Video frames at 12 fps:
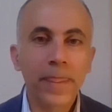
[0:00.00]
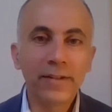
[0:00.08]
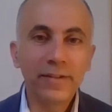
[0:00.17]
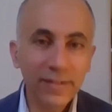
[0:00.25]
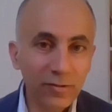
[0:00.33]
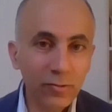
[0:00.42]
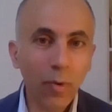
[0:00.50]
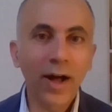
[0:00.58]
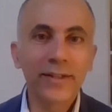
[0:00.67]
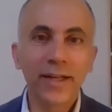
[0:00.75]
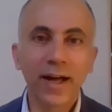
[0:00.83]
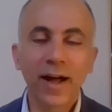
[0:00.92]
And this is
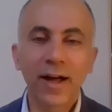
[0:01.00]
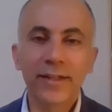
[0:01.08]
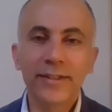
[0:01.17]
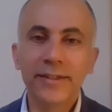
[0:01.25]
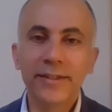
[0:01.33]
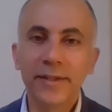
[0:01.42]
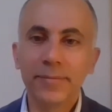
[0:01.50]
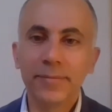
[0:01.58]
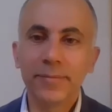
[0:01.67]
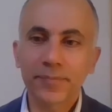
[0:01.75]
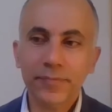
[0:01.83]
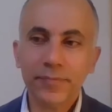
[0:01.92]
why I,
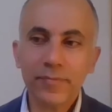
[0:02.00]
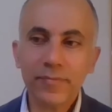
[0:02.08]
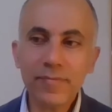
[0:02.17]
um,